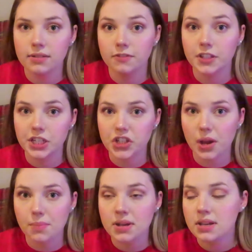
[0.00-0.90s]
finish
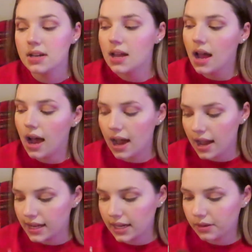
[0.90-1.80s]
up,
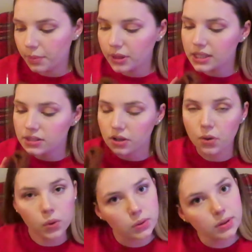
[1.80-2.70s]
I kind of put this on
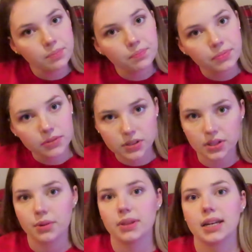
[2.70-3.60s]
hold so
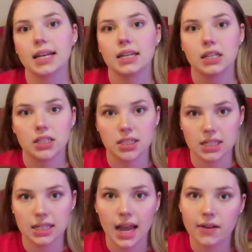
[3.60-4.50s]
that way then I
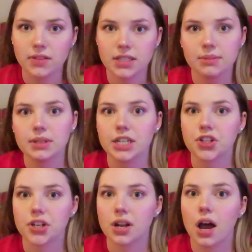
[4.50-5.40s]
didn't have the
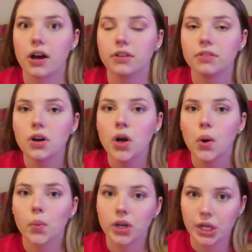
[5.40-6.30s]
temptation of
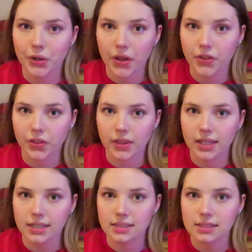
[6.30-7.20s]
working on other
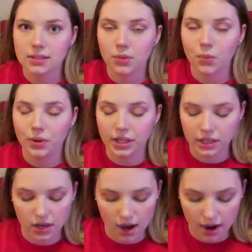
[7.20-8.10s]
things
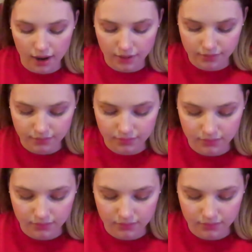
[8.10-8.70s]
when I